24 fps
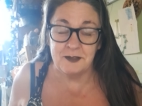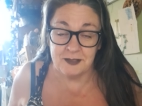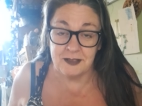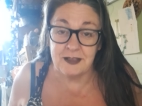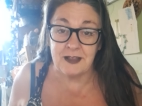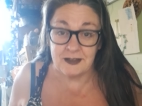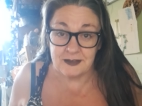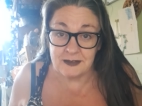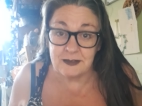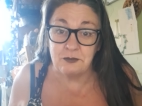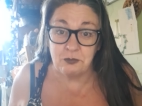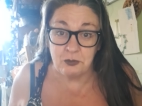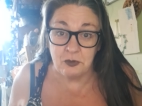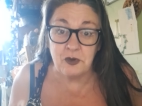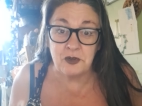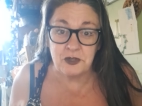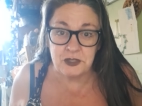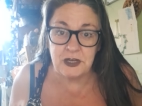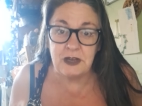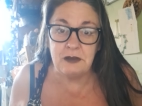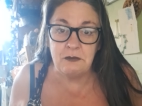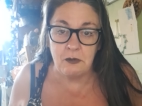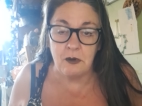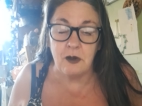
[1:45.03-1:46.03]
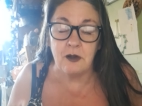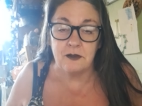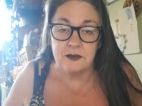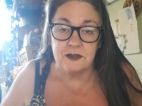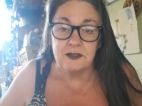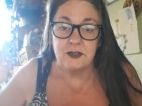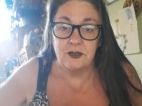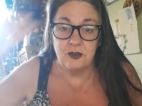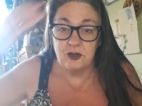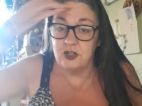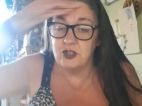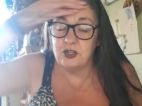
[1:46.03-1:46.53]
That's what she
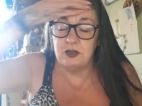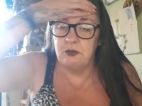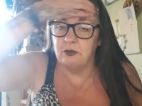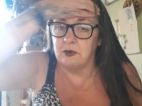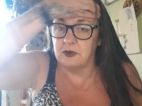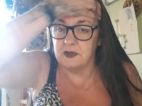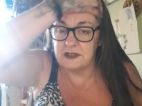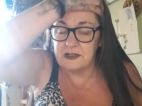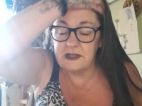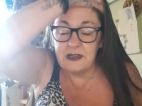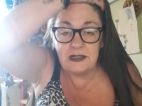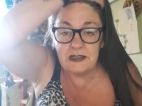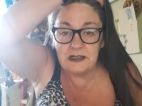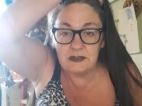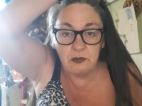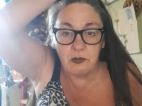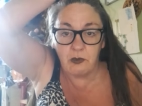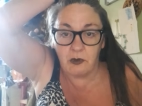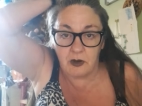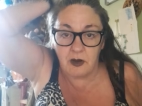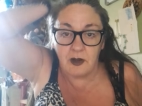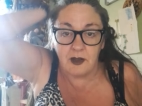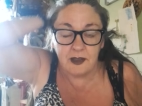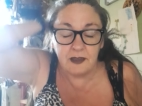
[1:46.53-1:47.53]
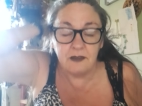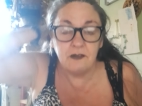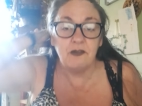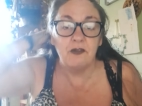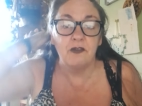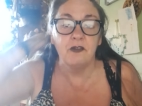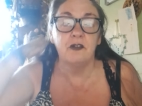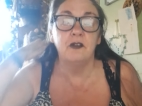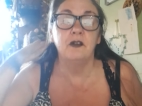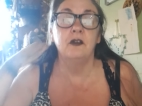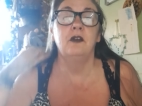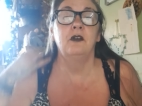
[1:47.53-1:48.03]
was. She wasn't his
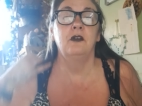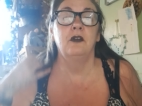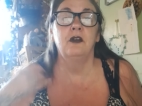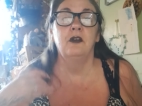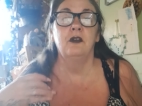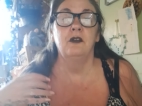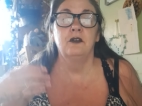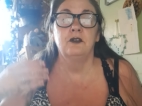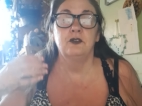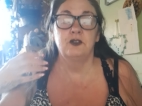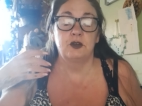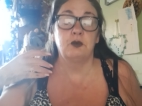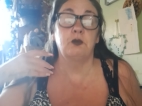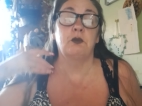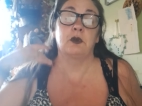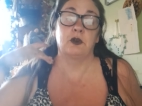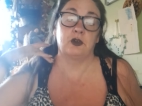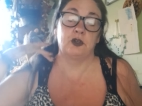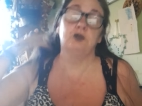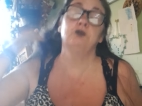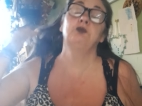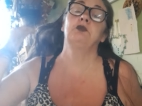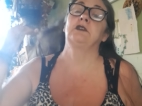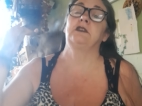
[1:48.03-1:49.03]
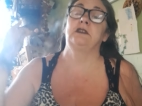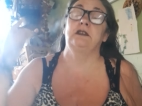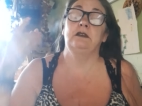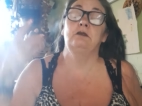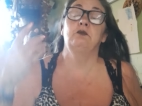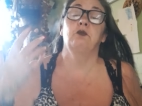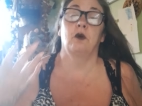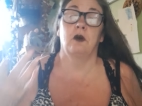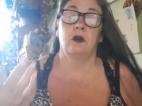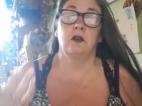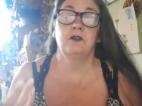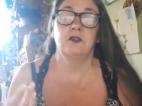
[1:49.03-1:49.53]
wife. She was, she was his
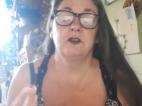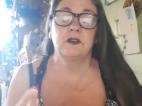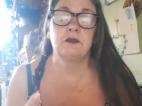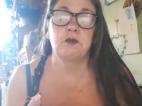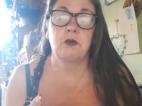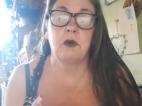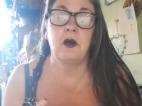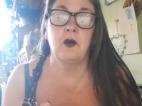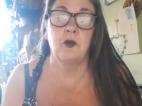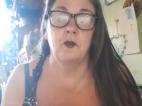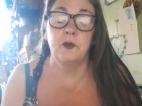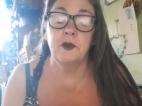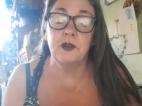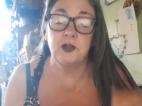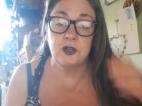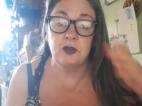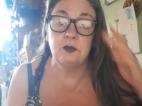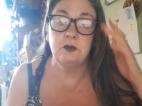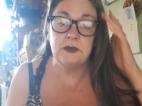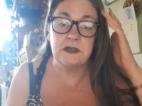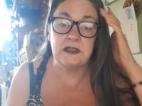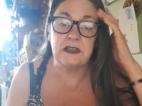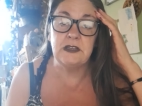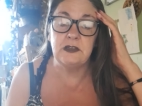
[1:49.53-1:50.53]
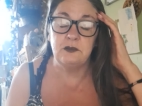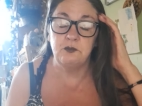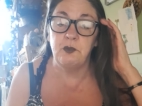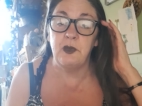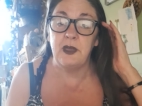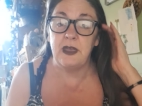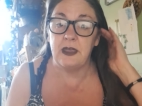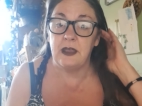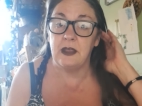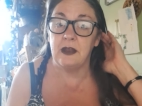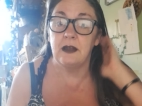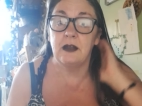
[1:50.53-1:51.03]
wife as well, but she was his
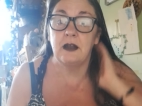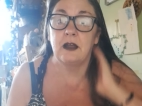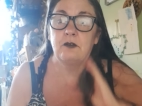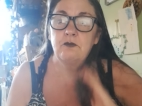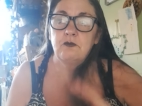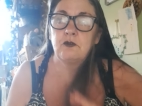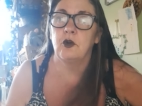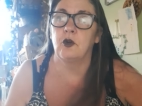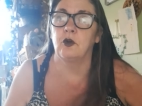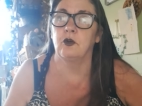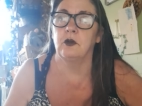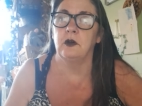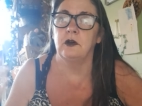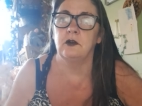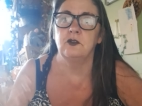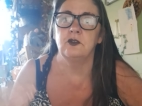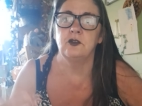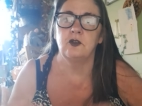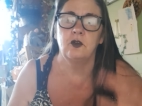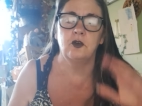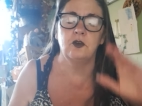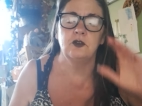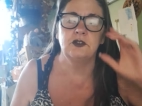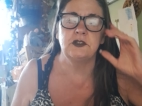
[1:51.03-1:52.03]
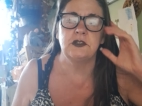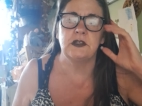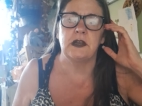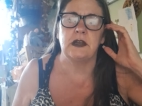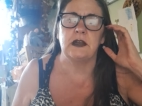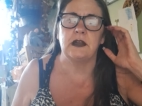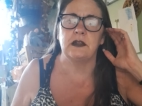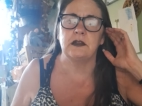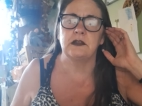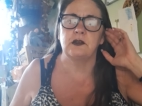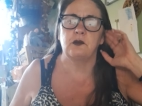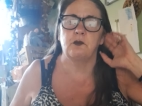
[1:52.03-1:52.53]
beard, like Rock Hudson
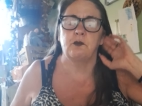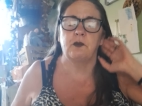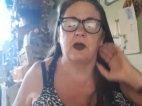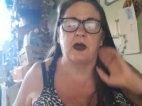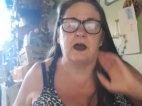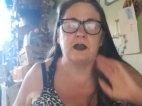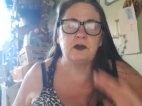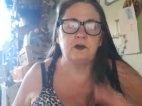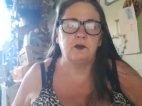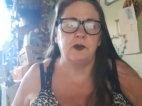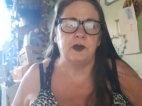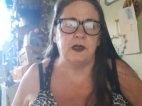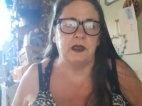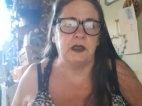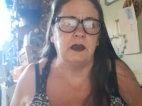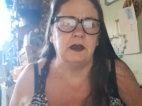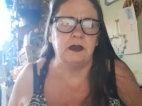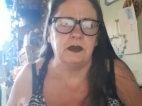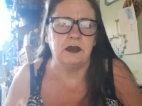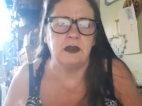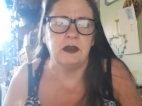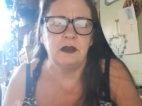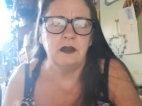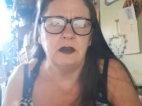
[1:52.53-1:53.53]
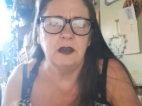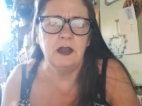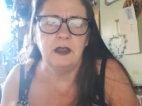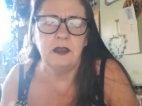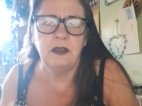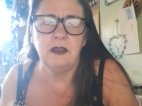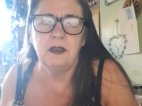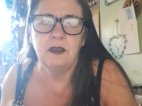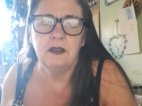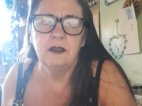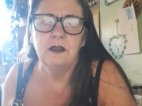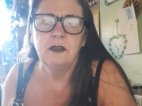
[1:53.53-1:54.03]
has a, had a beard, didn't
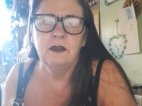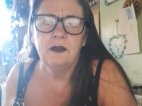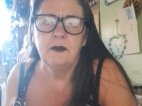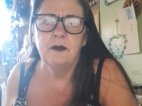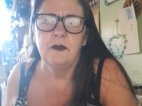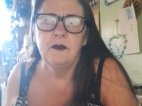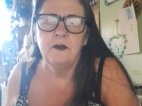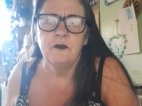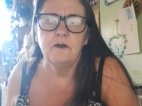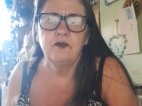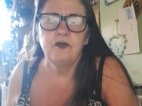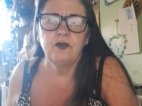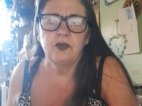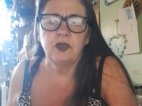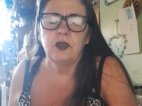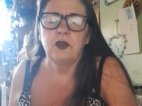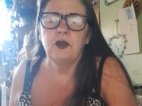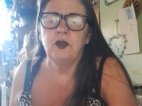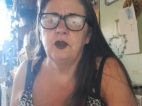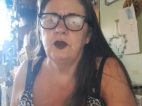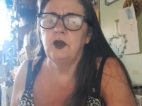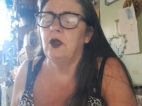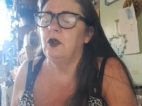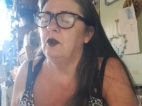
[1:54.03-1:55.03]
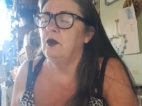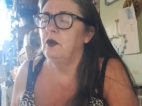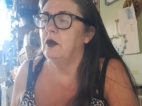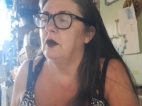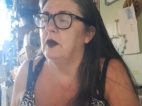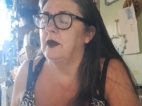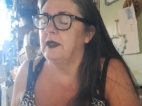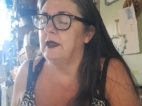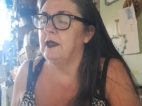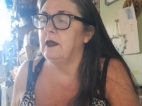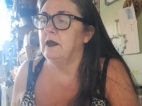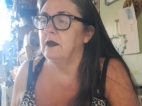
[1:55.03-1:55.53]
he? You know,
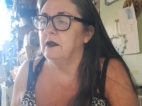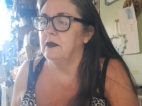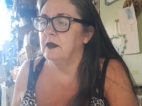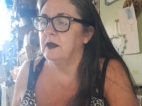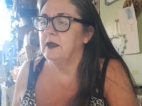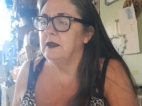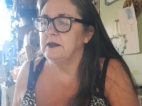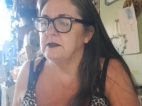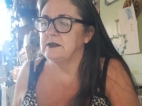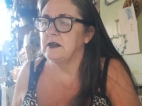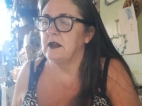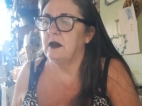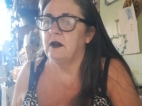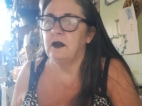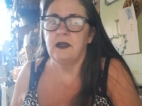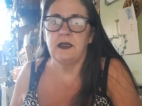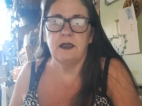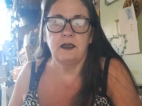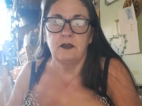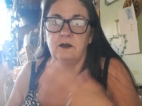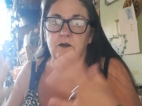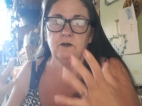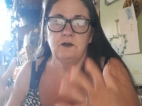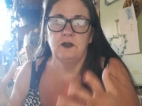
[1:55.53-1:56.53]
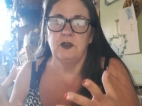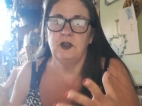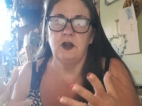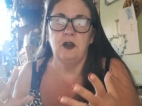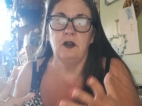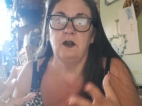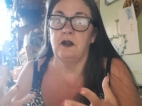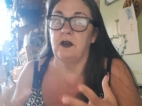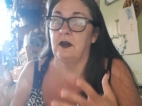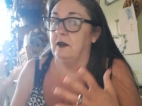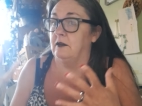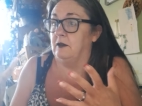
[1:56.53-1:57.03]
like, it's like, you
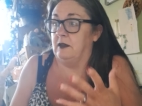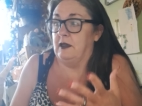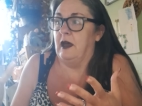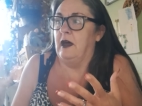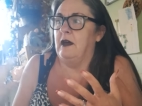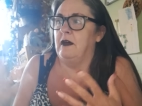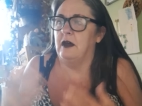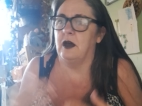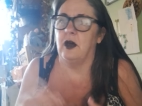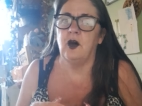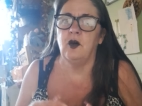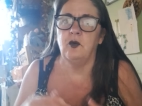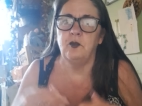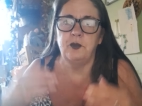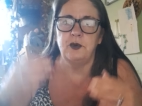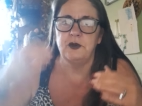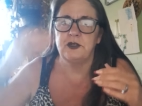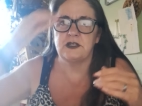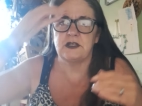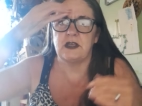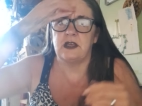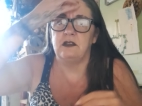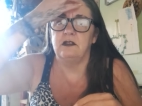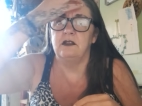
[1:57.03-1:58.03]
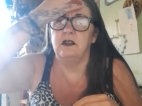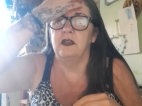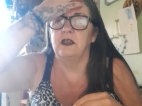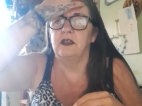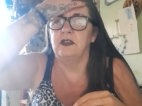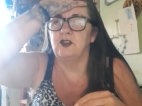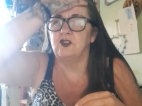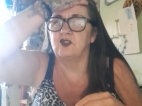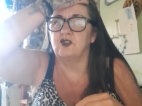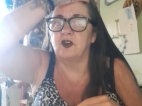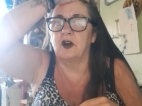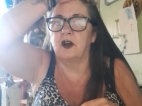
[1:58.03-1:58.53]
know, like, yeah, I'll pretend that
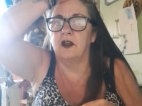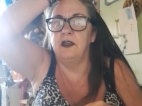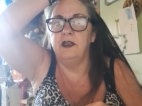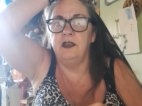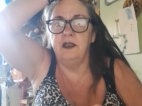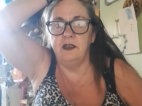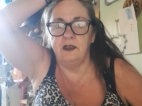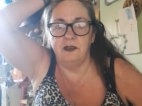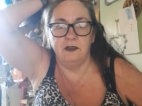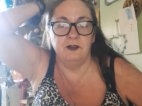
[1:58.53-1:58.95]
you're straight.